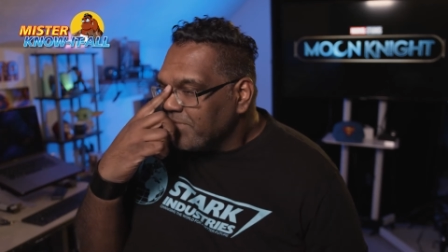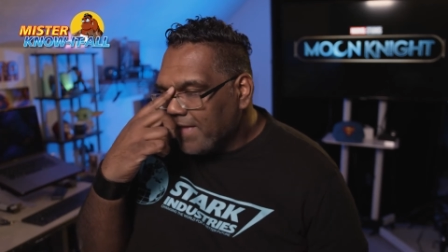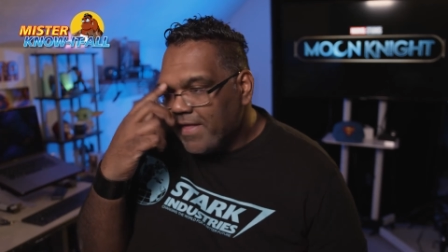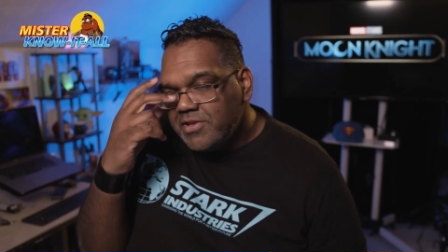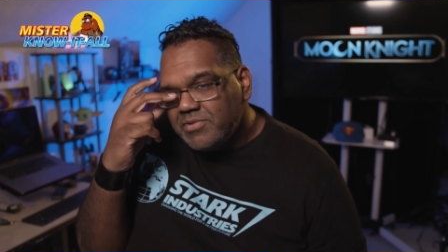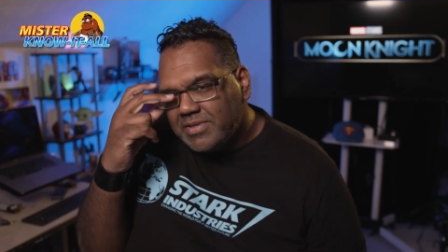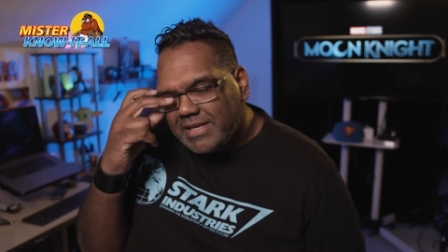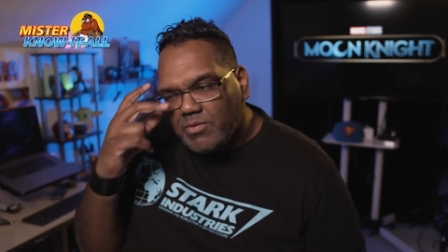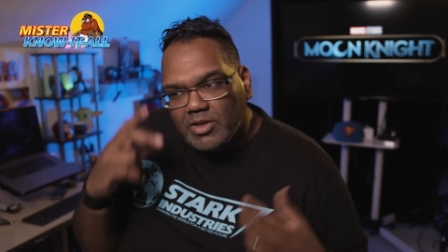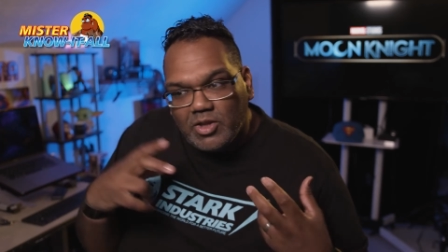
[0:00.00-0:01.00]
And then you
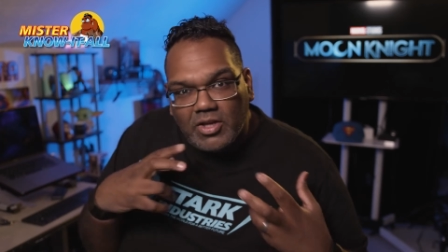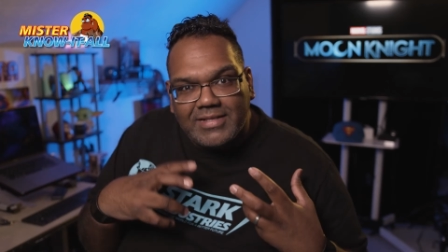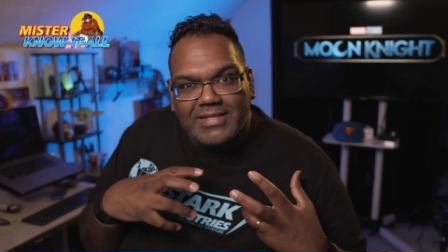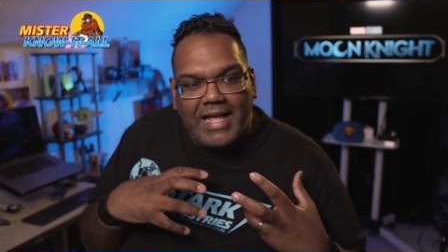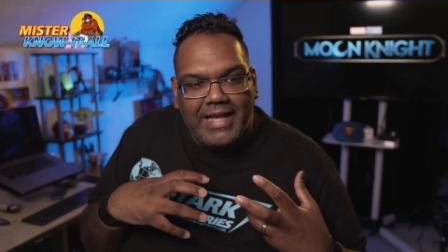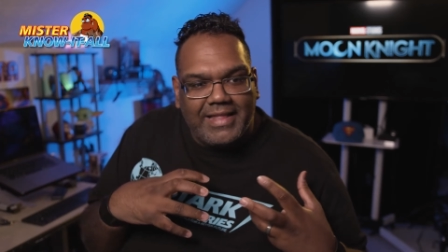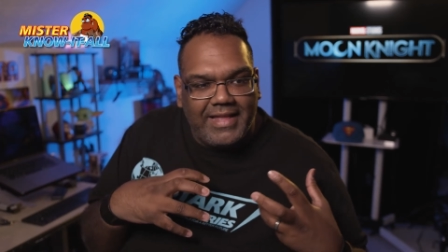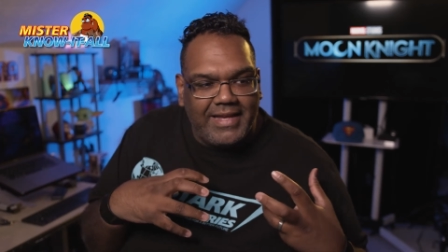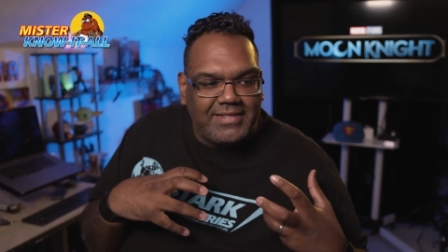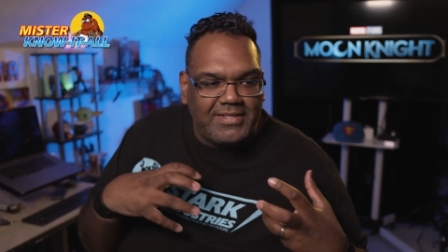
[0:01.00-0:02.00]
see what looks like
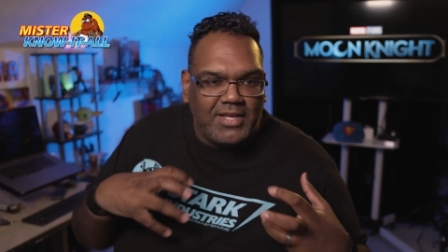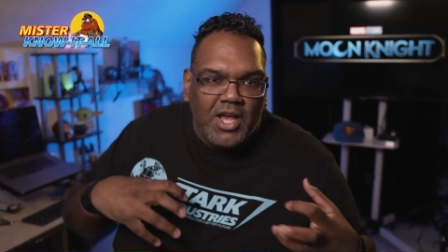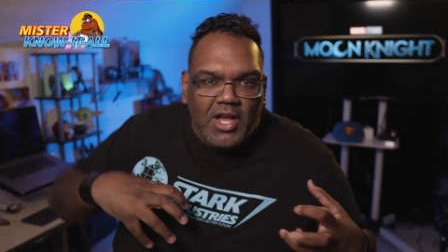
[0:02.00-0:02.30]
this